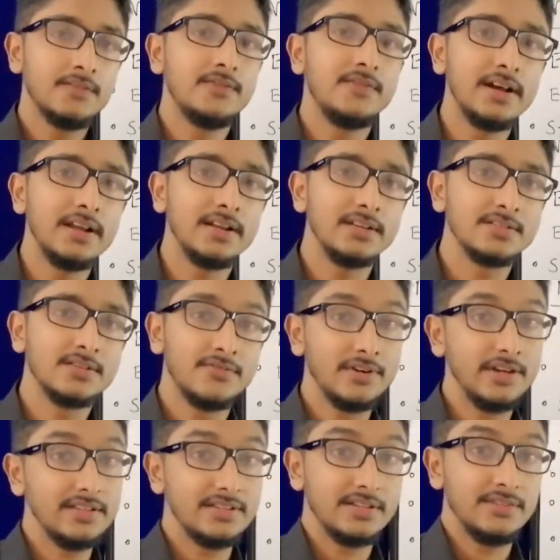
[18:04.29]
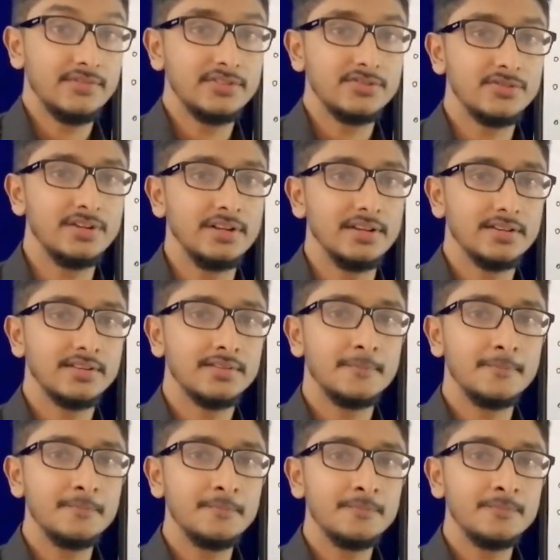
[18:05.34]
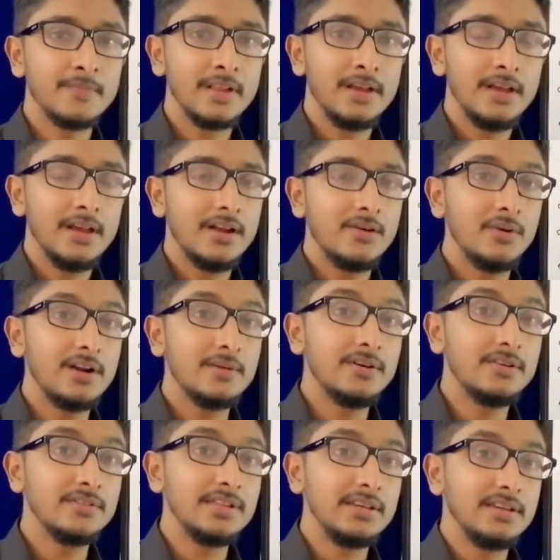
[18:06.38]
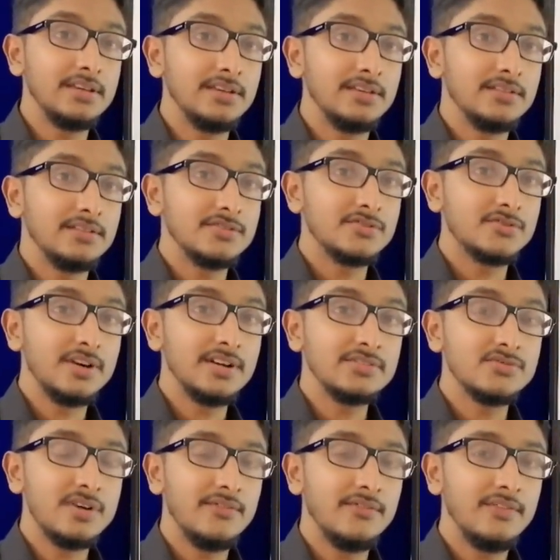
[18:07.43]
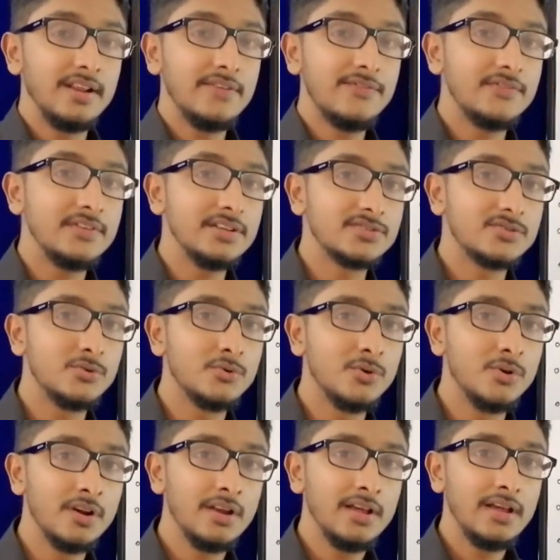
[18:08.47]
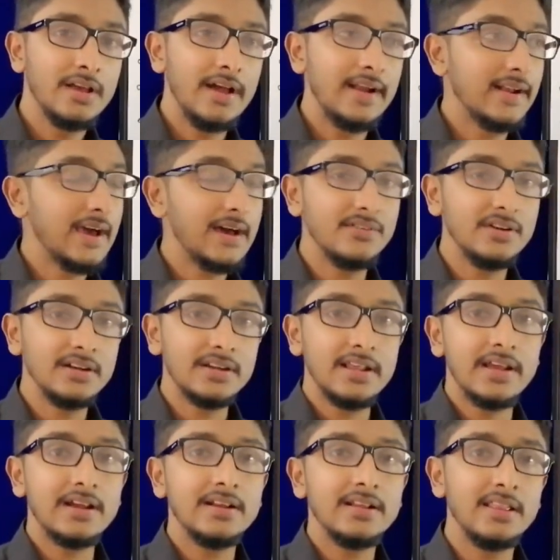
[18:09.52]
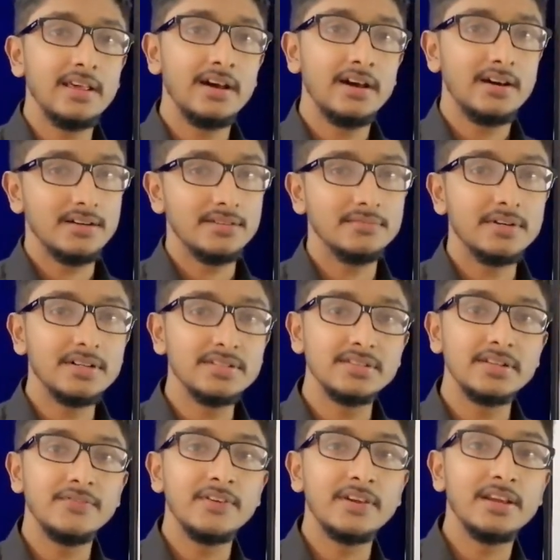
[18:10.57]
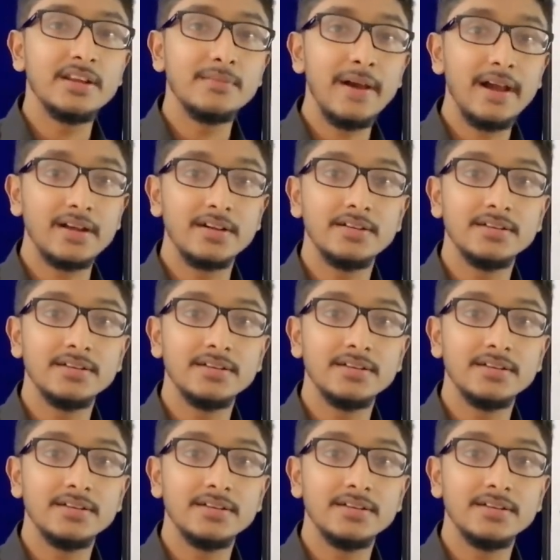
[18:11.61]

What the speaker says: files for each and every student. What about the students who have left the school and haven't taken their birth certificate back?